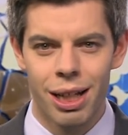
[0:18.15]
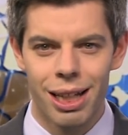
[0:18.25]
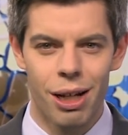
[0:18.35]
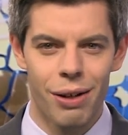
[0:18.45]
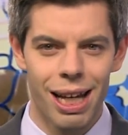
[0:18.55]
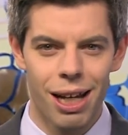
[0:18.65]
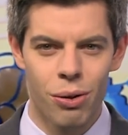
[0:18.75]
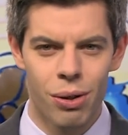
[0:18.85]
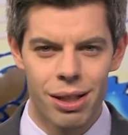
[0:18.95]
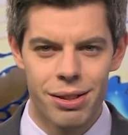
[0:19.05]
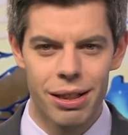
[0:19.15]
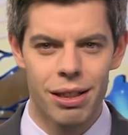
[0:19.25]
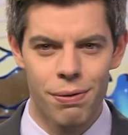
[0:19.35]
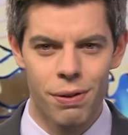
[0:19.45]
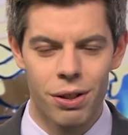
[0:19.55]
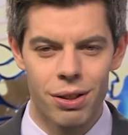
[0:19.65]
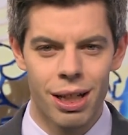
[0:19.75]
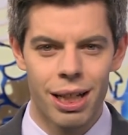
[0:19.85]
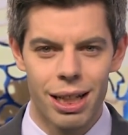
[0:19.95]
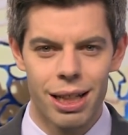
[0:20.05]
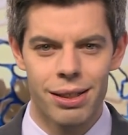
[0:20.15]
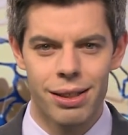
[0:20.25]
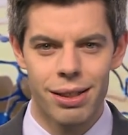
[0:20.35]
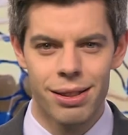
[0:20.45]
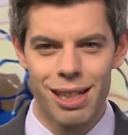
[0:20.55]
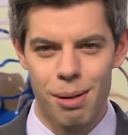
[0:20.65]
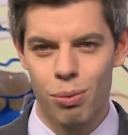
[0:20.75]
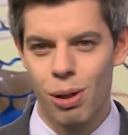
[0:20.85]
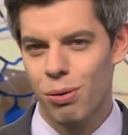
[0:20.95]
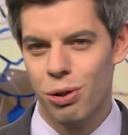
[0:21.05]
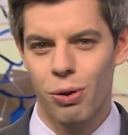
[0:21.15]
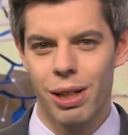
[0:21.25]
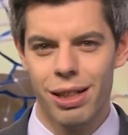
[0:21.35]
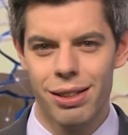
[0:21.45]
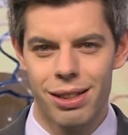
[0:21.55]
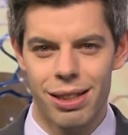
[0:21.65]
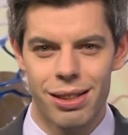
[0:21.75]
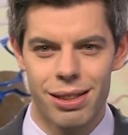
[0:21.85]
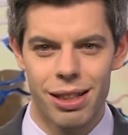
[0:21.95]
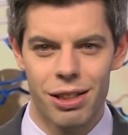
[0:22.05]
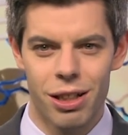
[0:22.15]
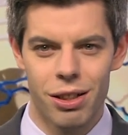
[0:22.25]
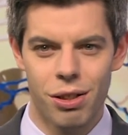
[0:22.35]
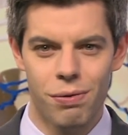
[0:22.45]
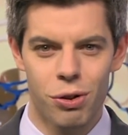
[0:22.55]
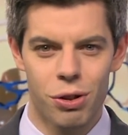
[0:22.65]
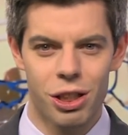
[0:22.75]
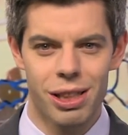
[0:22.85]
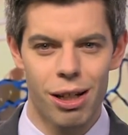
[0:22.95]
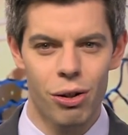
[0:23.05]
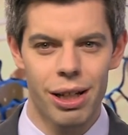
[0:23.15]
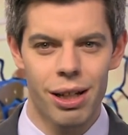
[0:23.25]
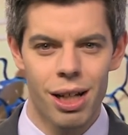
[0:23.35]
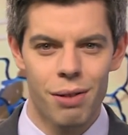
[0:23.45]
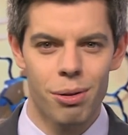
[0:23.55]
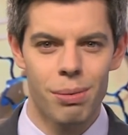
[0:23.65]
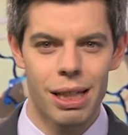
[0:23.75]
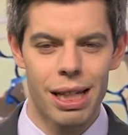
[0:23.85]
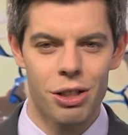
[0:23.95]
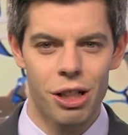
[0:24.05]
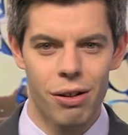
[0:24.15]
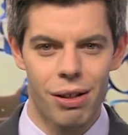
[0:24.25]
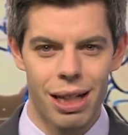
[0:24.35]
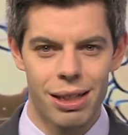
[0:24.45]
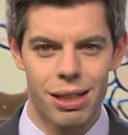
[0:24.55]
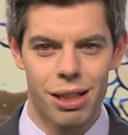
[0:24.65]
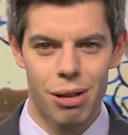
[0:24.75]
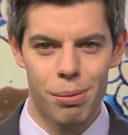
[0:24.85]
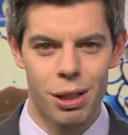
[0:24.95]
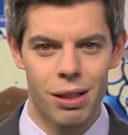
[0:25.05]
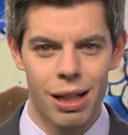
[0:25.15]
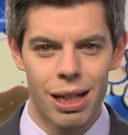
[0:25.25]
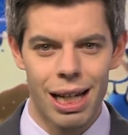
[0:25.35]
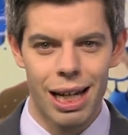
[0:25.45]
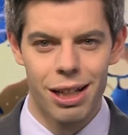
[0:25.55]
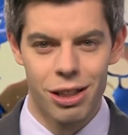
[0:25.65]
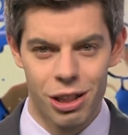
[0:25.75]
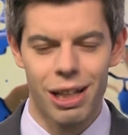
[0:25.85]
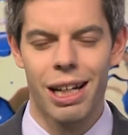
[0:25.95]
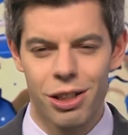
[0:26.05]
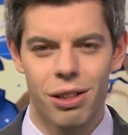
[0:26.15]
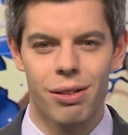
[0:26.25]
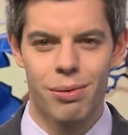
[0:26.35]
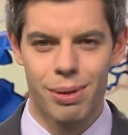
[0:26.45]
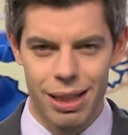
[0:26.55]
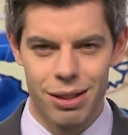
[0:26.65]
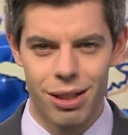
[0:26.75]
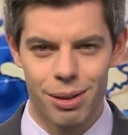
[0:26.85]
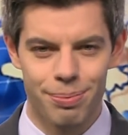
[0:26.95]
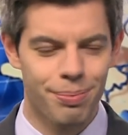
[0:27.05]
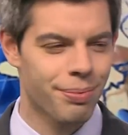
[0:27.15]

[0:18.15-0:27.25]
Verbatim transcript: Now, how significant is this step? Well, joining us is Tetyana Shevchuk. She's a lawyer from the NGO Anti Corruption Action Center.